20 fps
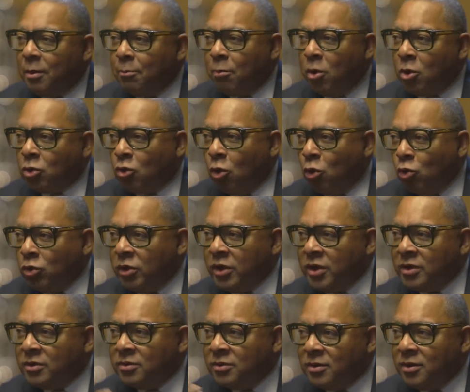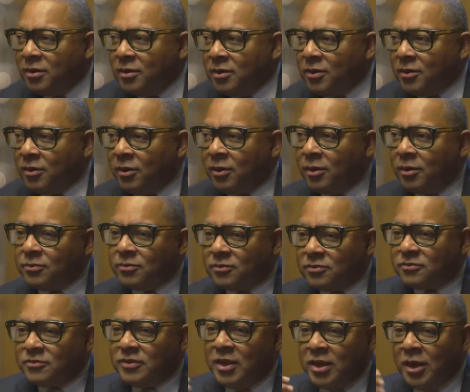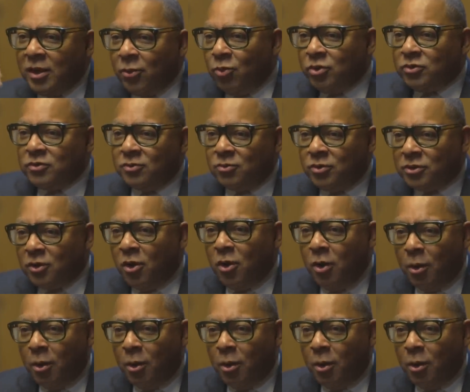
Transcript: Mongolian uh, singing with the, with the